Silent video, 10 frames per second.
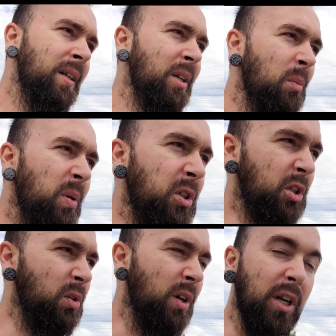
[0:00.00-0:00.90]
But
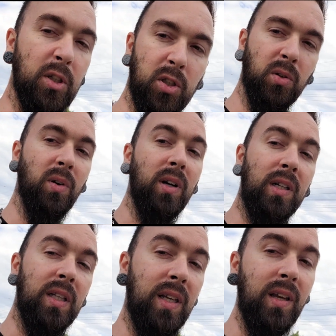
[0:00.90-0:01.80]
sure,
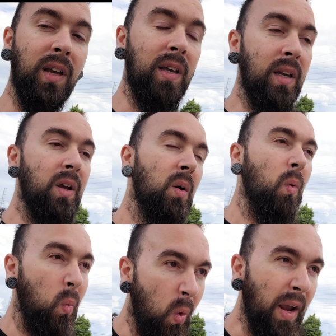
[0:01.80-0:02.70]
historically,
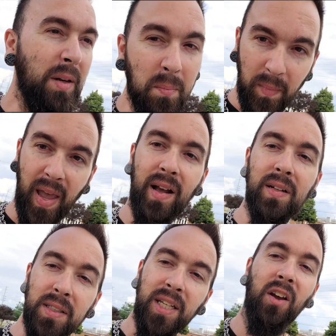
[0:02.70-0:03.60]
white
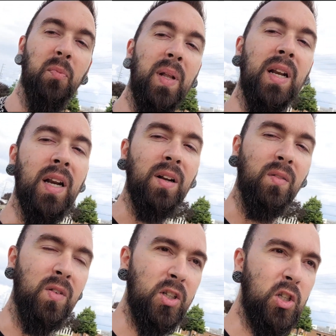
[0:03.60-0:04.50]
males have been an
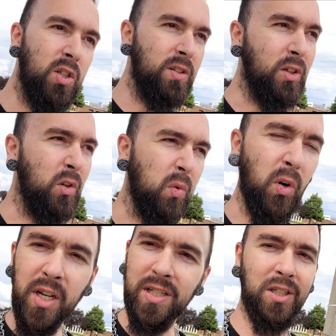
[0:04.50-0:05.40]

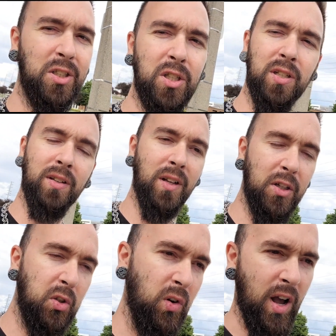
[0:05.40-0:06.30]
egregious
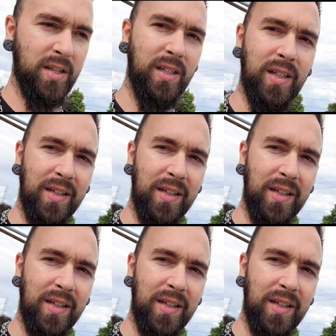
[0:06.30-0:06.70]
atrocity.